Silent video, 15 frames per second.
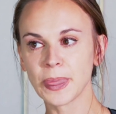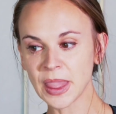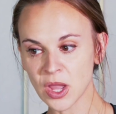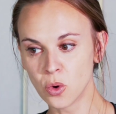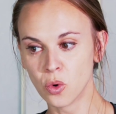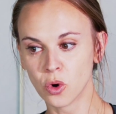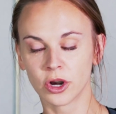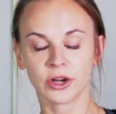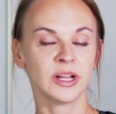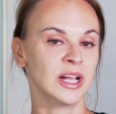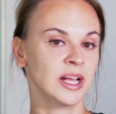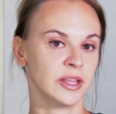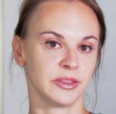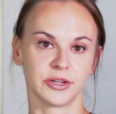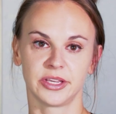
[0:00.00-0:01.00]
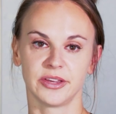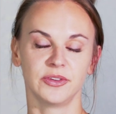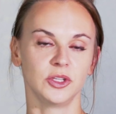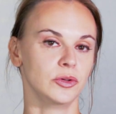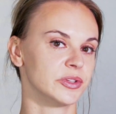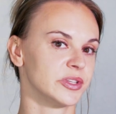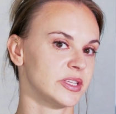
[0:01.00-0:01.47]
or they're
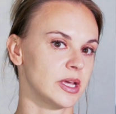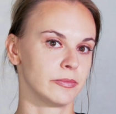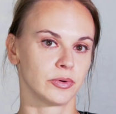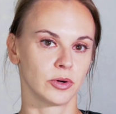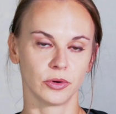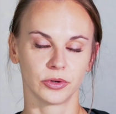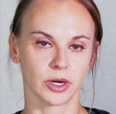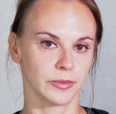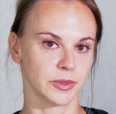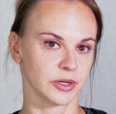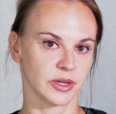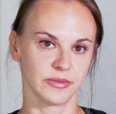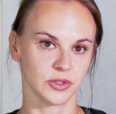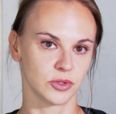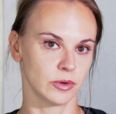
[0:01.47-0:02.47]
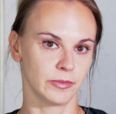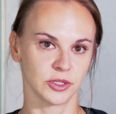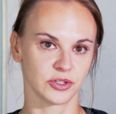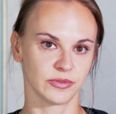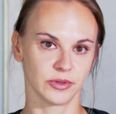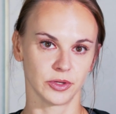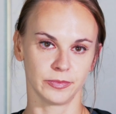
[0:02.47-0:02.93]
giving you the same program they're giving to a
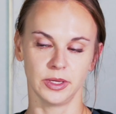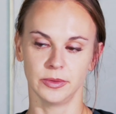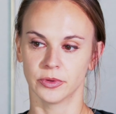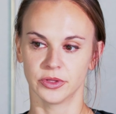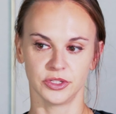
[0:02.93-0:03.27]
bunch of other people.